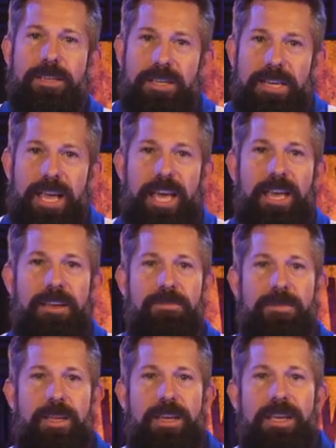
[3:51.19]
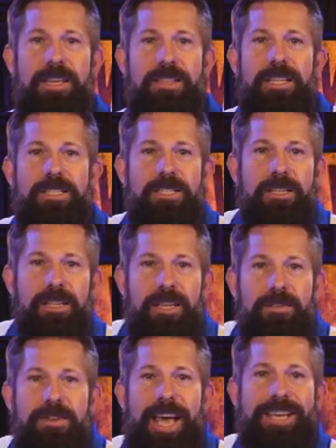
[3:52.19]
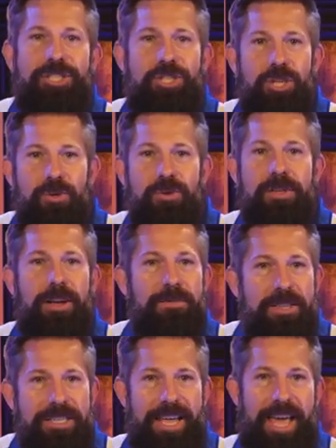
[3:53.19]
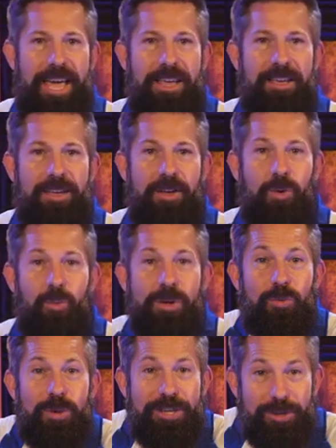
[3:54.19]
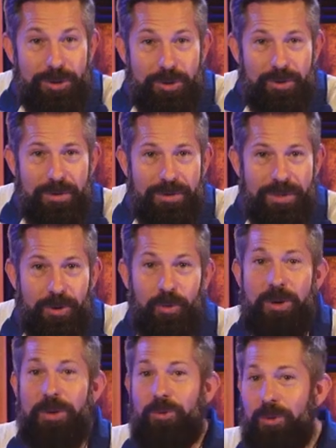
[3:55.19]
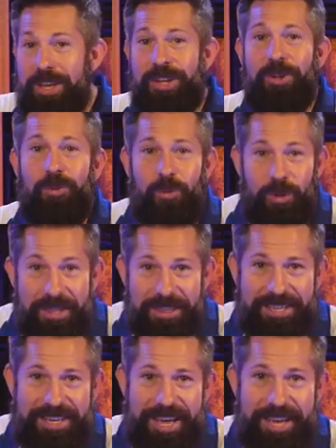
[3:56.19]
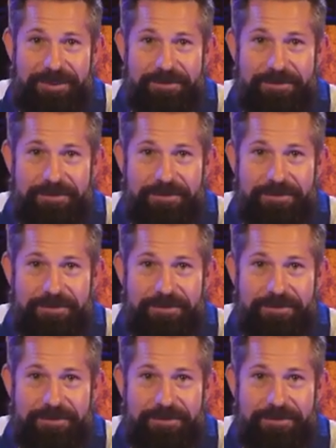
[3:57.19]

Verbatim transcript: Today, let's live as children of the day. When we do, we will win the day.